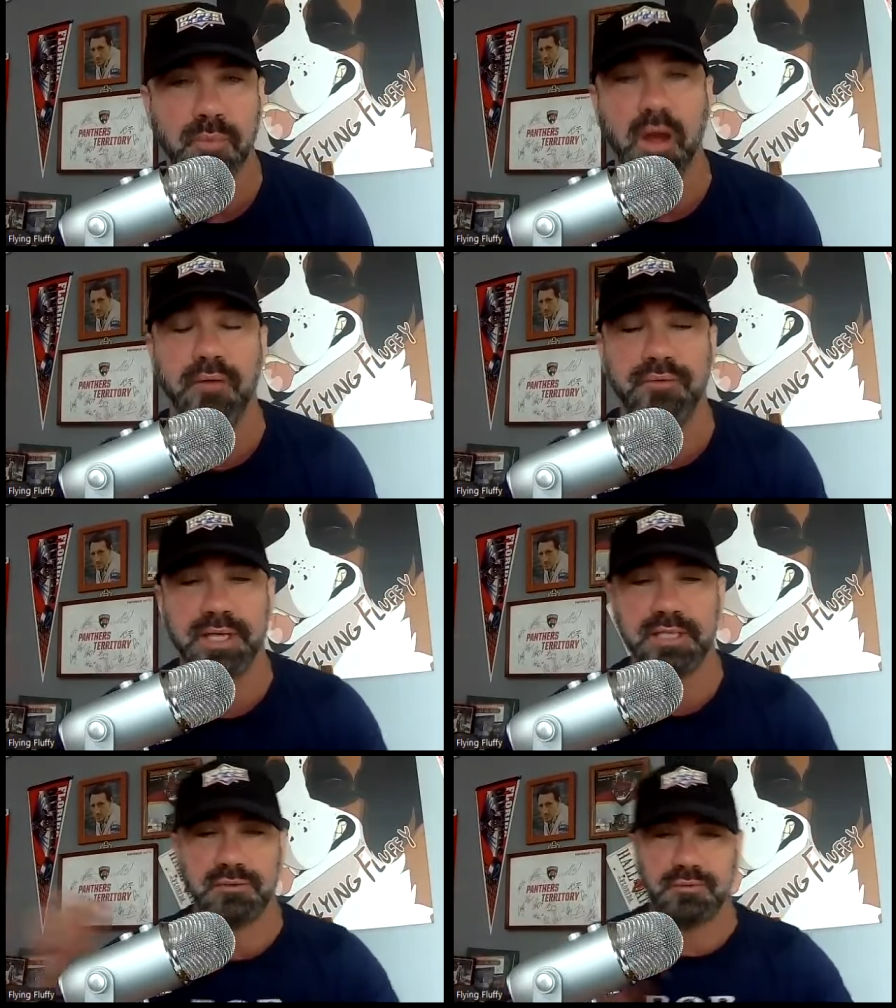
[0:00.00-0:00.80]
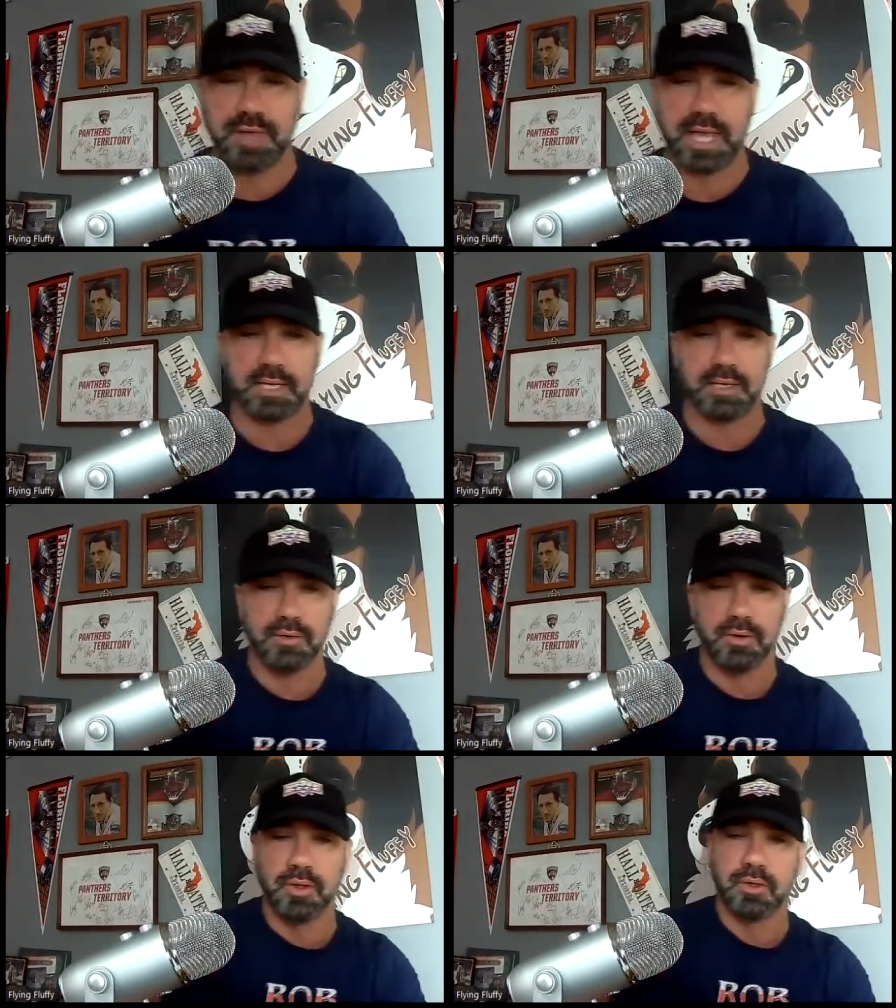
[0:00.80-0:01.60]
of his fate.
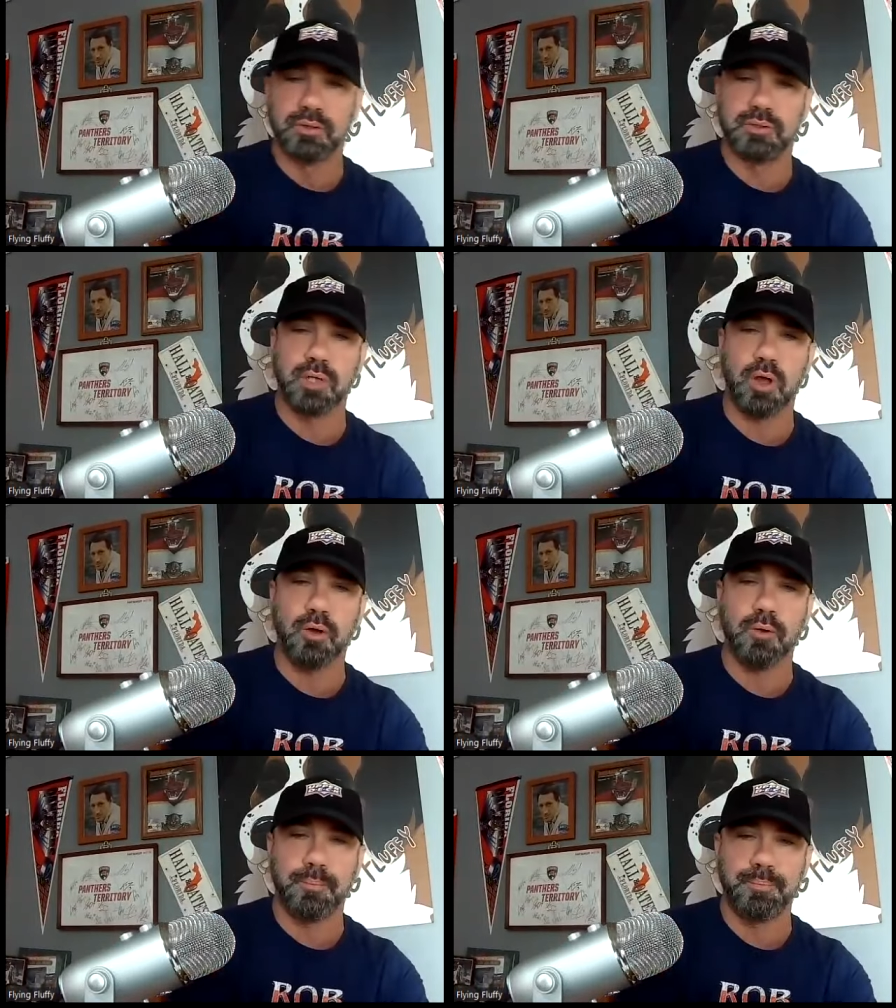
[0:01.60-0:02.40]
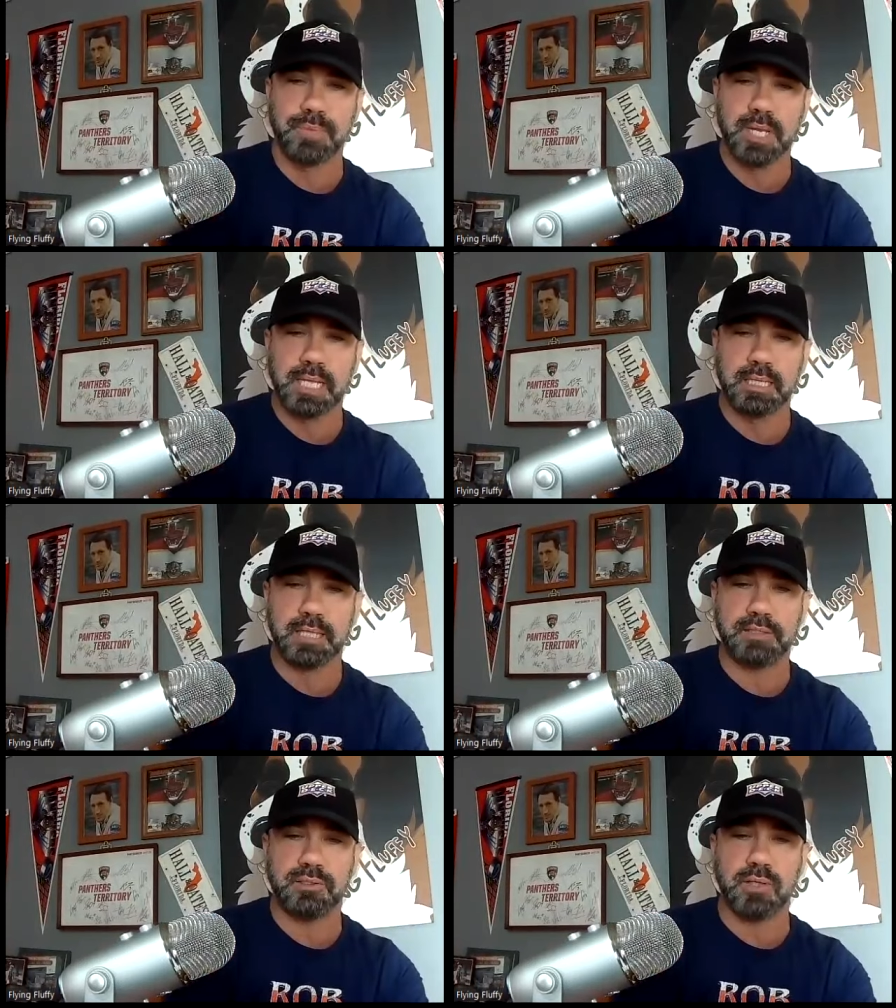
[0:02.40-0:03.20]
So
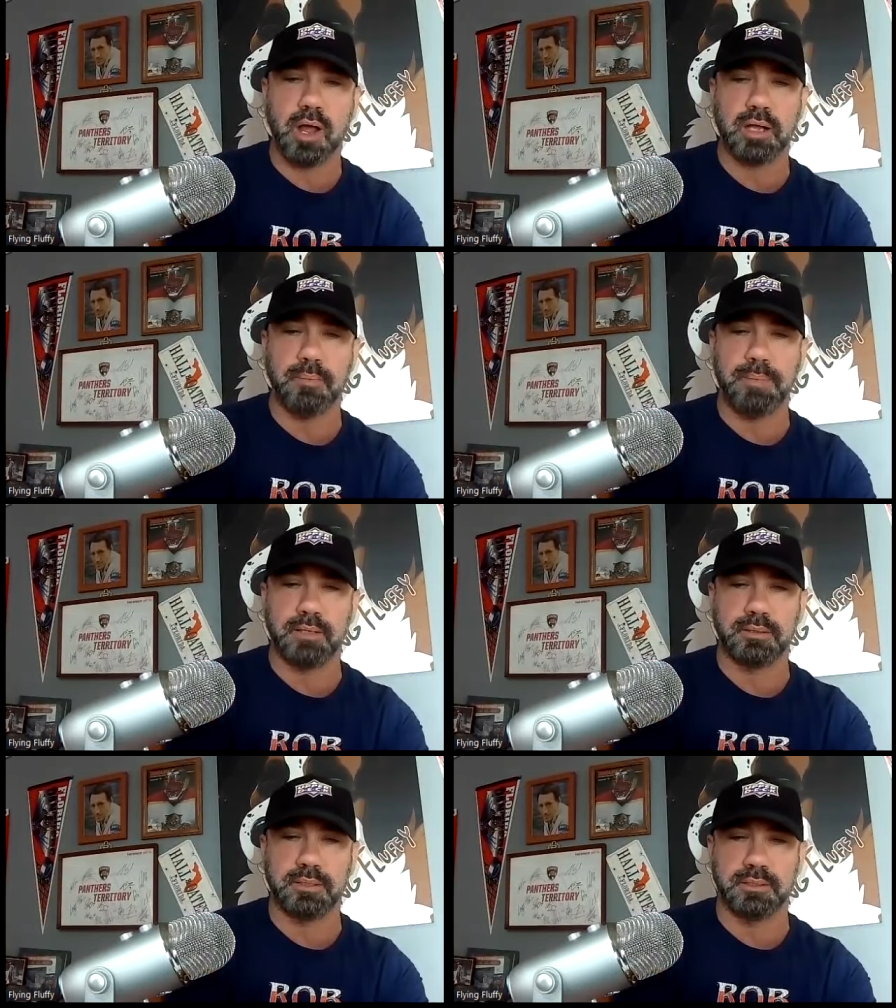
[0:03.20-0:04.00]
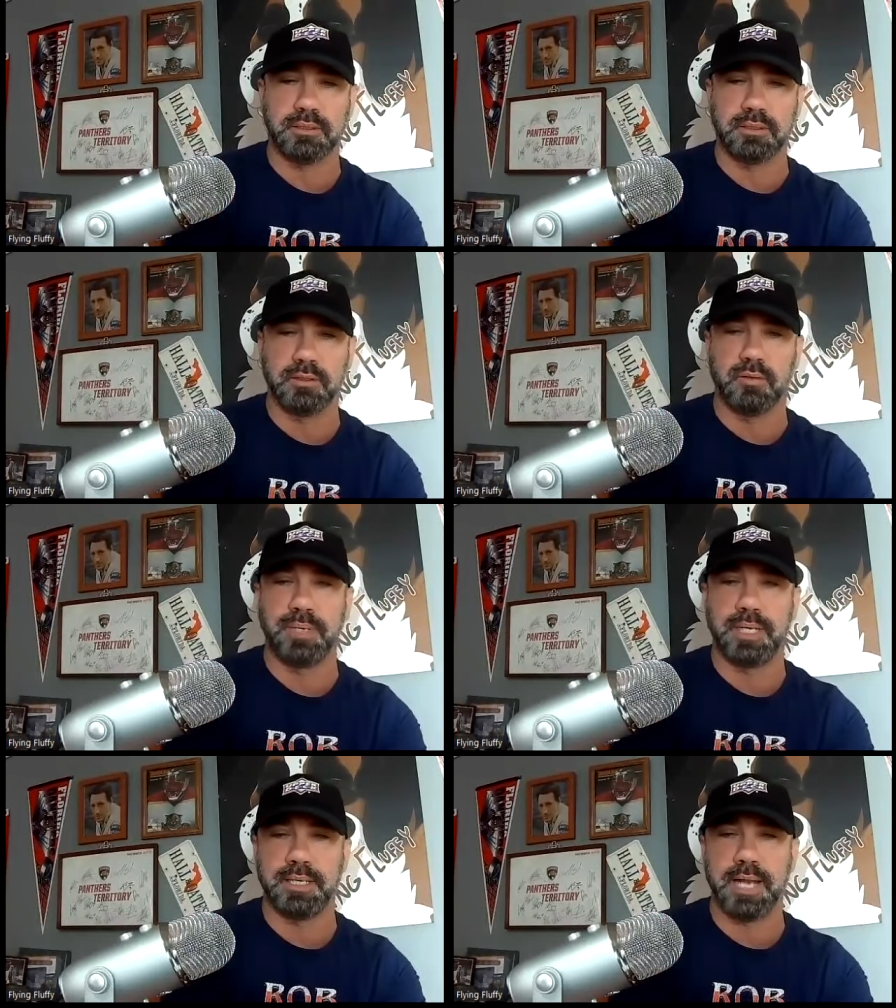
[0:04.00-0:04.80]
let's talk about this a little
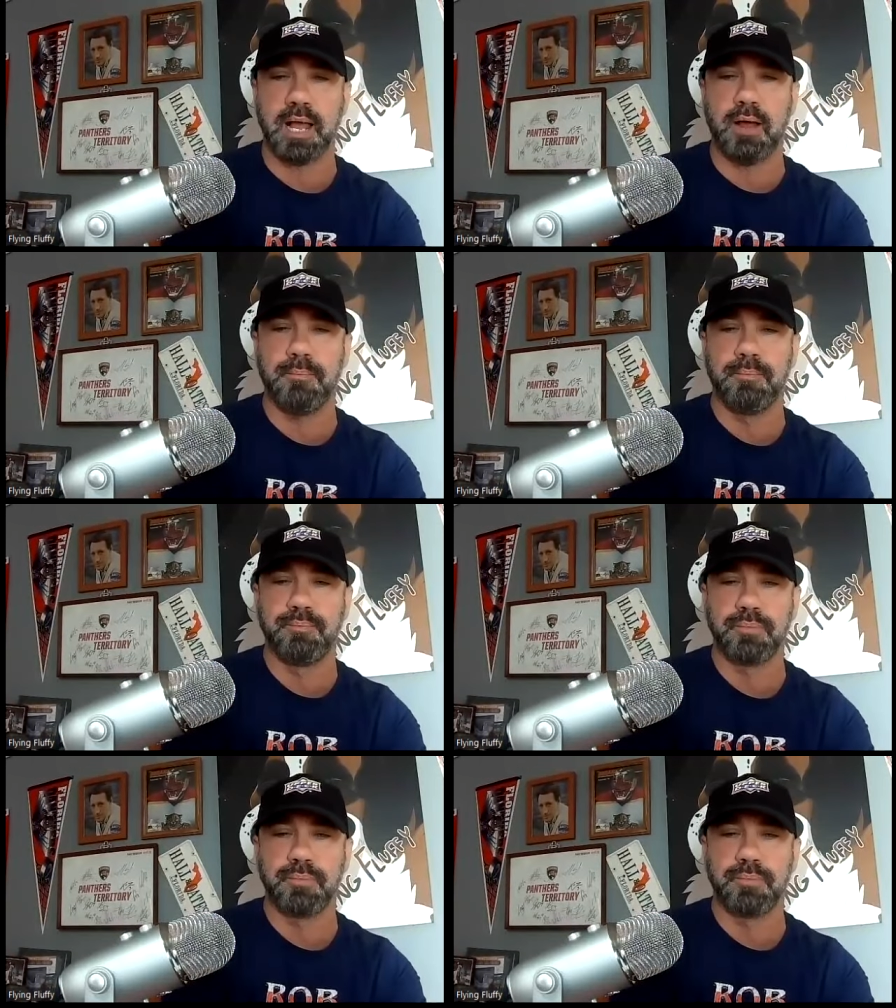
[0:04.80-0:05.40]
bit. Now,